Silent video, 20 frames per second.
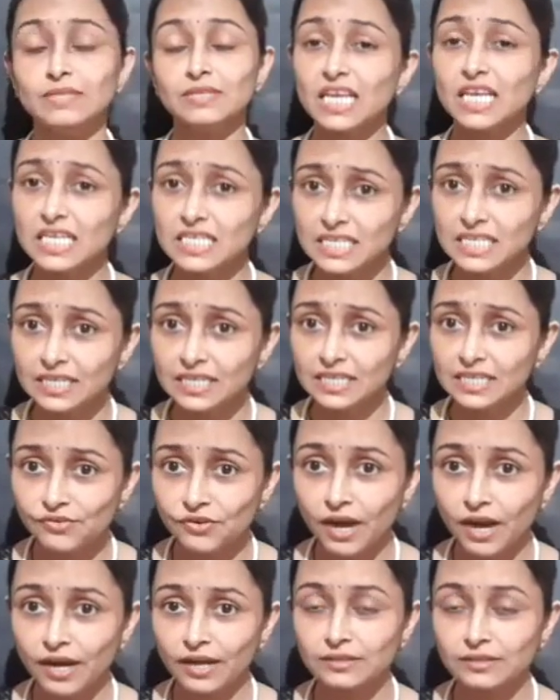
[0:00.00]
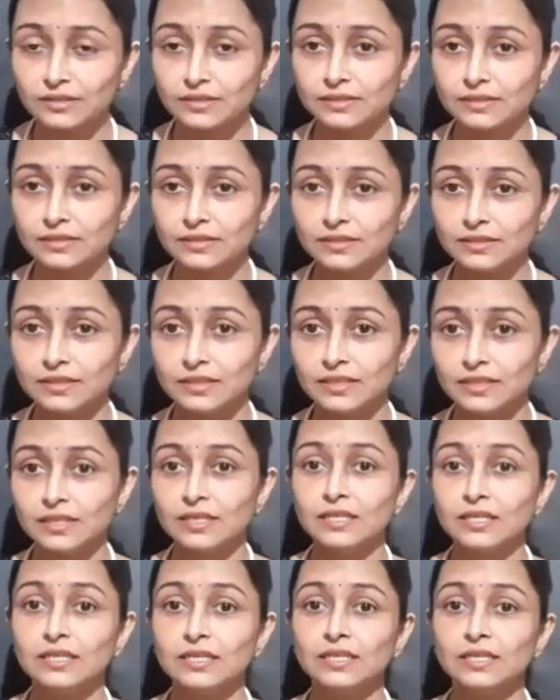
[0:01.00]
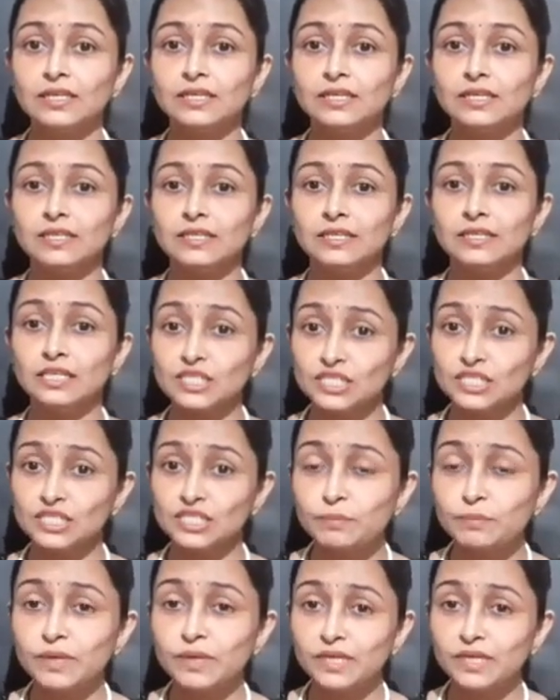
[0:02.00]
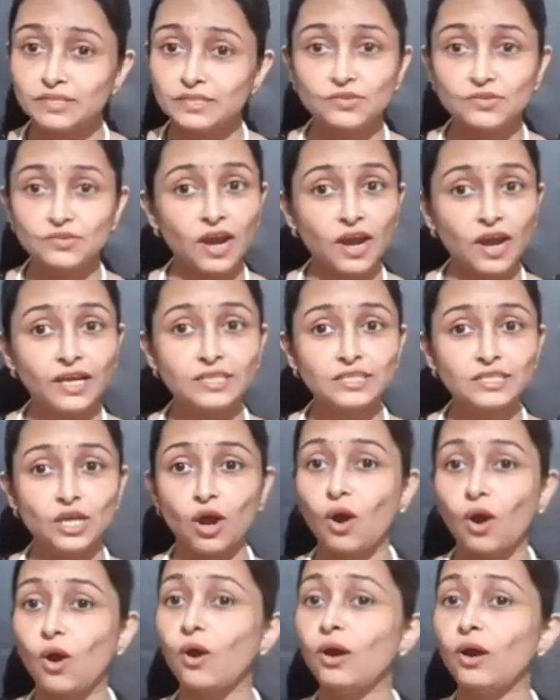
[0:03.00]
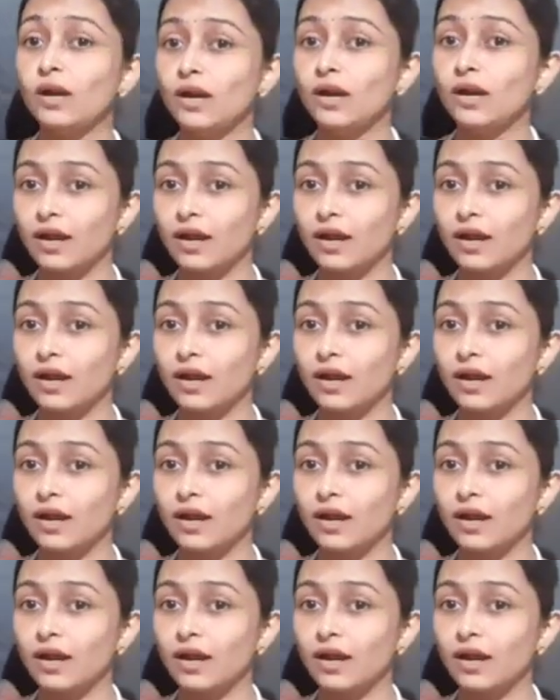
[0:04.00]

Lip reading: Is it right? The statement is right or